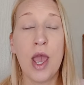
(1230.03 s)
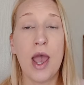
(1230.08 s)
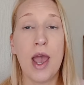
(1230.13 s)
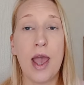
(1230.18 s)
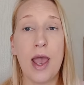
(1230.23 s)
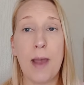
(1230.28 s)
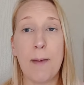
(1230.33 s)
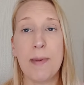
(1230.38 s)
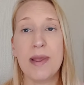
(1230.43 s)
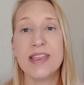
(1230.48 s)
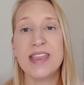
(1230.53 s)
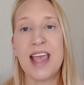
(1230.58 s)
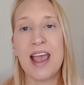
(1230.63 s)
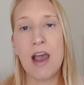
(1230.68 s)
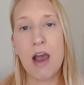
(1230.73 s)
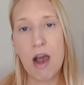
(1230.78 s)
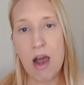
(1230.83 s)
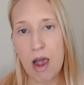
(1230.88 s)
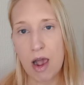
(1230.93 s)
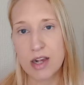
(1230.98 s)

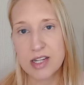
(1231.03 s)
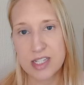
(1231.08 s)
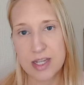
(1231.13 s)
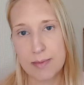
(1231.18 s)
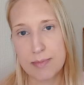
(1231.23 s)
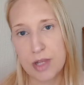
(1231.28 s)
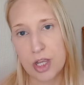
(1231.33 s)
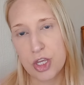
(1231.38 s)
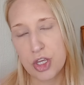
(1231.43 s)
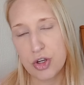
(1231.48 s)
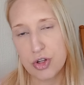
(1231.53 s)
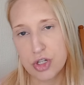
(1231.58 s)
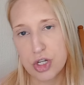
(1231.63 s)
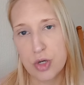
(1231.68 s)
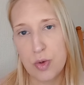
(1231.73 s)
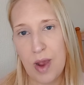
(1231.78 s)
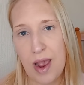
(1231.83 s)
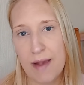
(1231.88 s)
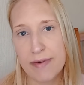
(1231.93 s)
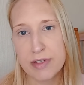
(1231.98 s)
there are some that you
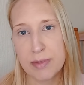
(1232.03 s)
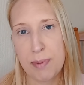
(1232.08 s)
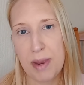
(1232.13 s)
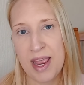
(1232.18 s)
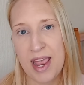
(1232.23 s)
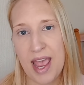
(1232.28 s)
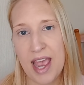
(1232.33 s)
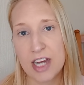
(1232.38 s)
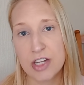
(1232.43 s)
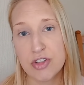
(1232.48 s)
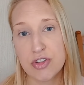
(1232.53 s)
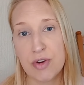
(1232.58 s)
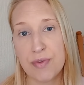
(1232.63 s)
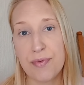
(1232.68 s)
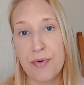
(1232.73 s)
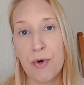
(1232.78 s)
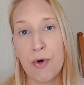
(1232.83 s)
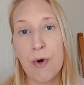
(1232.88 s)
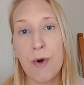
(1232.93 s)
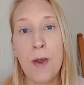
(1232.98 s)
do have to pay extra
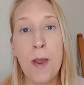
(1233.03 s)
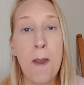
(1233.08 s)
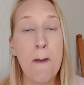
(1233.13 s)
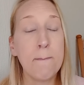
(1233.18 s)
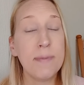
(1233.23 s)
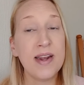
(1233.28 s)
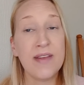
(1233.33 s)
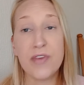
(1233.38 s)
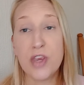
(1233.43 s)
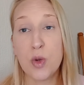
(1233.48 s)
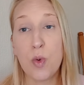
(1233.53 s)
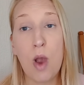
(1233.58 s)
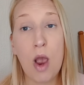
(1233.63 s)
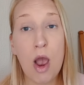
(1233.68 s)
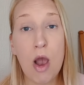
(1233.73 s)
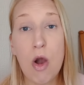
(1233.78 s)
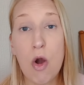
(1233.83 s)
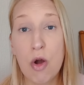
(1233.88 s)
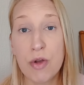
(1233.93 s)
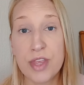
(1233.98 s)
for. But if you
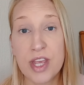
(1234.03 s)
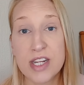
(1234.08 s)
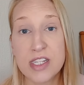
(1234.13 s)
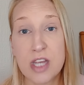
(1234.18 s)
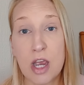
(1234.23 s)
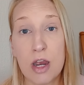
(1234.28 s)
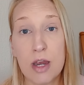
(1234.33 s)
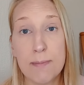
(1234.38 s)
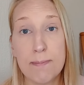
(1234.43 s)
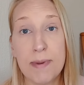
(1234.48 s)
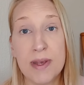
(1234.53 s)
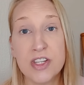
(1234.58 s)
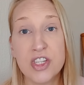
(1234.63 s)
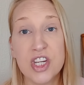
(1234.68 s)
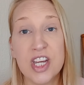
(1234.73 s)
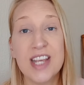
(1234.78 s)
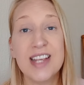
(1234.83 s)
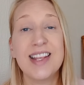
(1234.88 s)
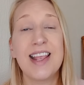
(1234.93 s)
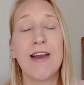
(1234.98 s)
are on a tight
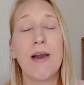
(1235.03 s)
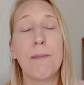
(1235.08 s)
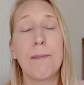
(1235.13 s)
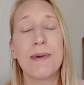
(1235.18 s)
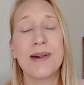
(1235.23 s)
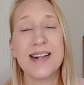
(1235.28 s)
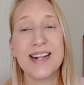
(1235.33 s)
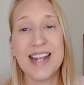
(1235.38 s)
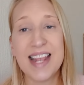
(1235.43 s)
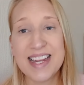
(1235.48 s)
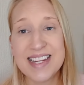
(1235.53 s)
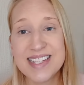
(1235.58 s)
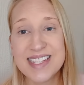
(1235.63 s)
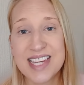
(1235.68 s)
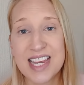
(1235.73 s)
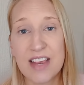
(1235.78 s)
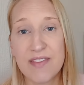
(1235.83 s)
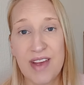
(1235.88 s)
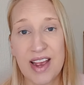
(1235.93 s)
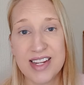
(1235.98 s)
budget, there are
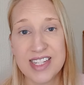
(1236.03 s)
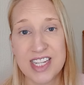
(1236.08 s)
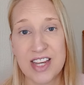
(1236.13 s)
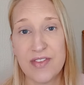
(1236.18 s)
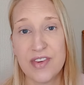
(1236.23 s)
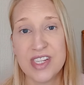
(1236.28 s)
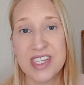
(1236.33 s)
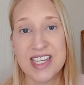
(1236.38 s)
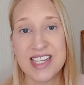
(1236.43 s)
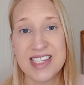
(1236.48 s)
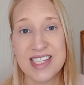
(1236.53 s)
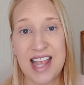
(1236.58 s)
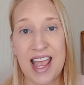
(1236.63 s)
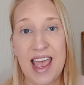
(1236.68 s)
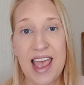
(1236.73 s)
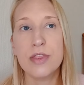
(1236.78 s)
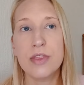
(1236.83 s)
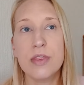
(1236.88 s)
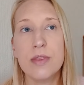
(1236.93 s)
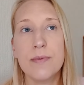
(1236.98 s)
plenty of activities
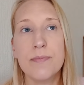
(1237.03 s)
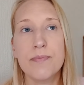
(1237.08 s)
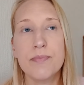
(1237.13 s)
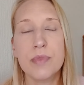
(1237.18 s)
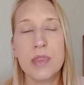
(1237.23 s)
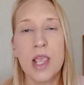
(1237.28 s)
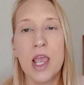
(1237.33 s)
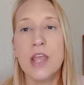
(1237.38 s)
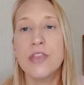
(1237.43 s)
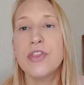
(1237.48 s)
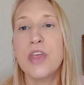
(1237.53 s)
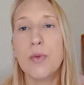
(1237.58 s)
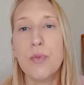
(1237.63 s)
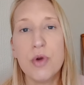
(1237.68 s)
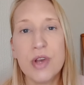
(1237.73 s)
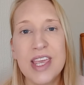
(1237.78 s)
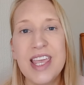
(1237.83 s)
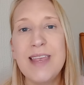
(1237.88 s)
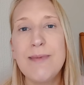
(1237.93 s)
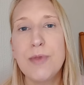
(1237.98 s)
there that
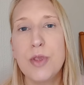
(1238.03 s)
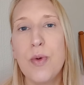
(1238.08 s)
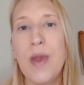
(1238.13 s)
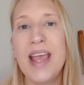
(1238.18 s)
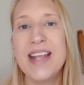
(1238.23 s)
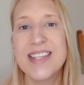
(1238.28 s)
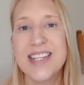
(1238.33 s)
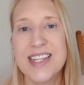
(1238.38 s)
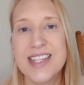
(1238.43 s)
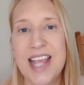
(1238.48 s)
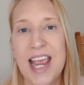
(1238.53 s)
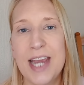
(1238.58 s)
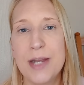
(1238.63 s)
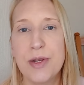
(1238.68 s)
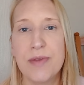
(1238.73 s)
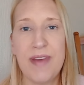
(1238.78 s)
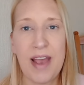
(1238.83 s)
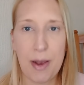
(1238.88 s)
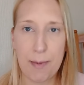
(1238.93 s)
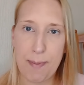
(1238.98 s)
will keep you entertained
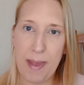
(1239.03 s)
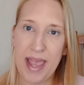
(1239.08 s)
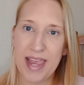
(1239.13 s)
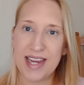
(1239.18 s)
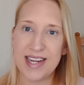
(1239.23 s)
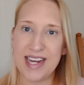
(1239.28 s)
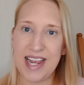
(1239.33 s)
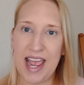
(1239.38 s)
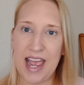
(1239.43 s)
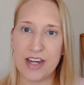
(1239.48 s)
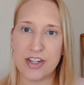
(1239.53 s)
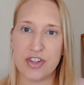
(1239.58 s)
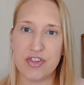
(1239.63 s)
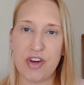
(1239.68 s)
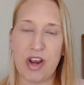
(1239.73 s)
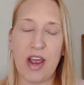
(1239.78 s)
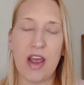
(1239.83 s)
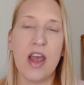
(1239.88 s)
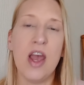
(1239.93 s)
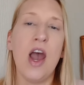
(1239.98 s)
without paying the
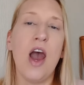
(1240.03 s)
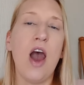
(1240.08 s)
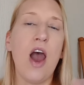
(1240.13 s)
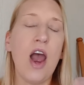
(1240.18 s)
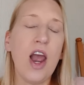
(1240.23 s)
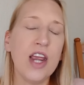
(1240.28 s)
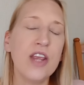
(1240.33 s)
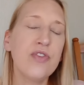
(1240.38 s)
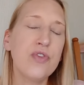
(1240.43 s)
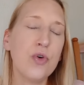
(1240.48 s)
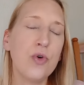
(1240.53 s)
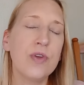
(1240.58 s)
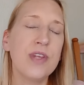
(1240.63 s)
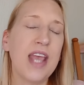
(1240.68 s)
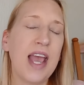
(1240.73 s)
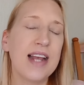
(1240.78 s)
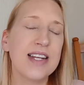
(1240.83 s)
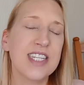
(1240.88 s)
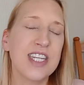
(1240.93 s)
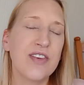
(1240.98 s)
extra. I thought
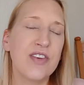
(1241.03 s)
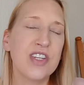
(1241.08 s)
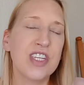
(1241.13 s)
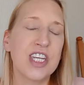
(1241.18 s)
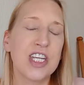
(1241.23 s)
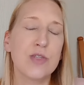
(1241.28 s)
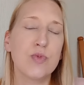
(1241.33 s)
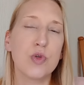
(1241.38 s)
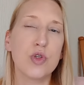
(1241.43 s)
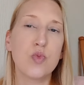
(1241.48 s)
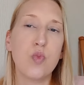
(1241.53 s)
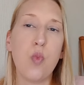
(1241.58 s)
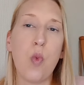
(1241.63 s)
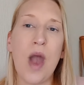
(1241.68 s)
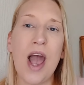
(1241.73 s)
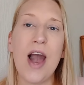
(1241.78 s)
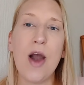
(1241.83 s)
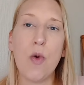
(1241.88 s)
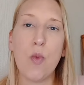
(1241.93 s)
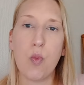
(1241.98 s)
the activities was
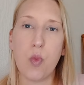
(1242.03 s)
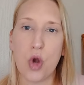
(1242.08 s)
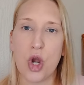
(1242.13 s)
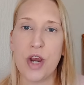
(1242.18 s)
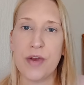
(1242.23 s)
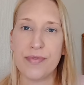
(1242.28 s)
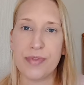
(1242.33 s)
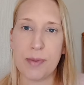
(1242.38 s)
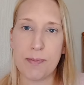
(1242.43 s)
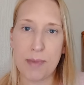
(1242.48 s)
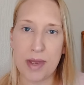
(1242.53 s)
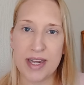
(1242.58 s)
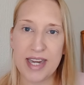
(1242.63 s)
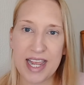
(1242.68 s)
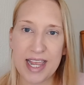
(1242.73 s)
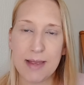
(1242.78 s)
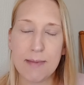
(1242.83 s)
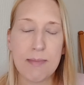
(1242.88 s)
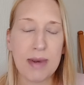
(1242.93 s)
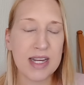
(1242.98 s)
well worth the
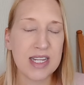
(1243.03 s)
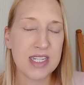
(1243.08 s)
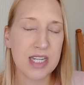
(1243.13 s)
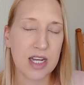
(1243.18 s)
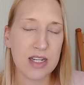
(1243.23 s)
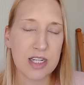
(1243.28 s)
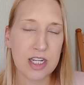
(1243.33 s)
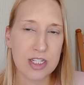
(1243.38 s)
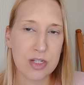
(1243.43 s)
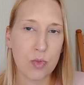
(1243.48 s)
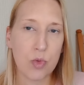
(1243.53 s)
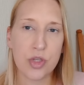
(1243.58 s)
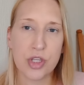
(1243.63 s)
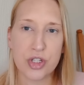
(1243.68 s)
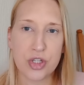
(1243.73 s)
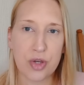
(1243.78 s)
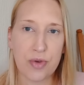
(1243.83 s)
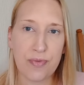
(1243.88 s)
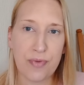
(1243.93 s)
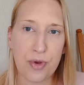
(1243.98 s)
money. My son doesn't want
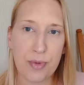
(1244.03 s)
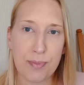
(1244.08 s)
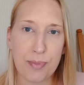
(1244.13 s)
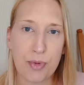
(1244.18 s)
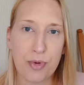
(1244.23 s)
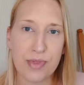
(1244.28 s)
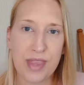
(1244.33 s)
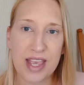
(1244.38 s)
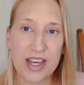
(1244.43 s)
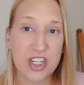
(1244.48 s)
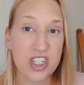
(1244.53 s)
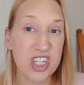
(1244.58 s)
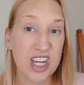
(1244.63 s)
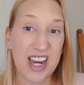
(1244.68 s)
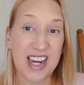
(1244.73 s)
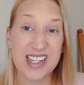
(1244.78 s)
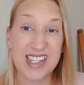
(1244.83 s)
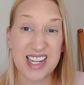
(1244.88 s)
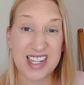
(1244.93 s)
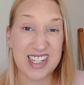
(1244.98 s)
to do football next
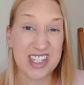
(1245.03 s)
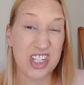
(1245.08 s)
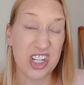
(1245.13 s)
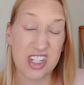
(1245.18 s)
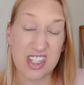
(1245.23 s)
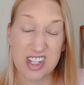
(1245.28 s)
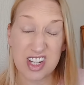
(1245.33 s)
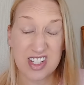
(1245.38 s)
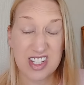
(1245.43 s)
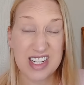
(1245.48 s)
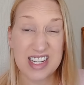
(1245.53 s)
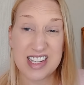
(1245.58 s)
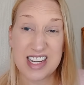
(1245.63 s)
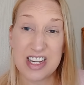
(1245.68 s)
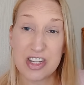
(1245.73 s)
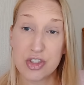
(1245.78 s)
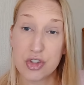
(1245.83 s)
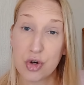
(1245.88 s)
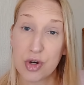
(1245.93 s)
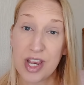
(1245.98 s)
year, so he just doesn't
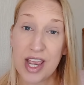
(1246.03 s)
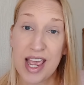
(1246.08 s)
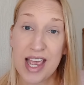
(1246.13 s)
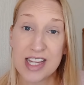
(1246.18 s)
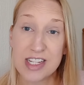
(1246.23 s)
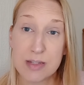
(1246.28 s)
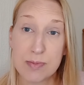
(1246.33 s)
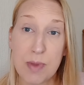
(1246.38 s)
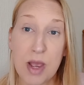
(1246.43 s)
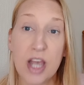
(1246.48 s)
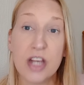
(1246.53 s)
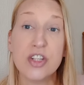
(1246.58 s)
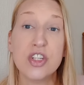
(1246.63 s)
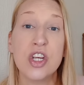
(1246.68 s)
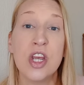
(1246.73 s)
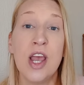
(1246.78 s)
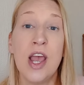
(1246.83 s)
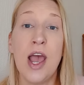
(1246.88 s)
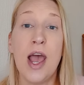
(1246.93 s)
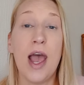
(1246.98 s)
enjoy it as much,
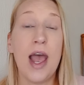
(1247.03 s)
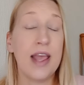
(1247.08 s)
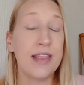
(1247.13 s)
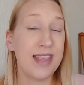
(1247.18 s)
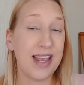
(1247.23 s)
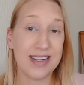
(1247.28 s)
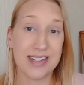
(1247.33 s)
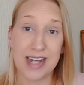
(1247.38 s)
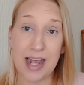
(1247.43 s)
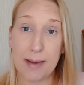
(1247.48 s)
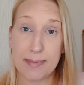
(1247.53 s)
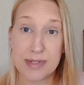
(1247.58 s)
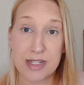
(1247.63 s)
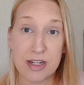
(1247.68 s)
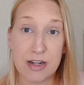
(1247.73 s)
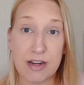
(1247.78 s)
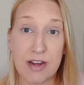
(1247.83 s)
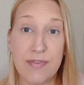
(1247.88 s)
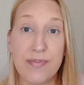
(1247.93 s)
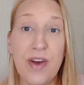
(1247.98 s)
and that's
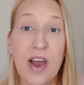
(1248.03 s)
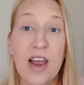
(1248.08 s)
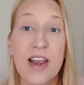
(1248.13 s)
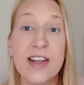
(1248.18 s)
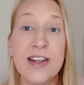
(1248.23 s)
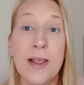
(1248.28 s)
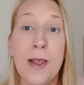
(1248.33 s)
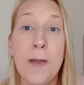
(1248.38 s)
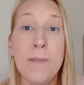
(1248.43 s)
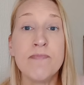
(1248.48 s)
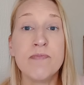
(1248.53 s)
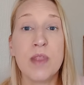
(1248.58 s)
absolutely fine.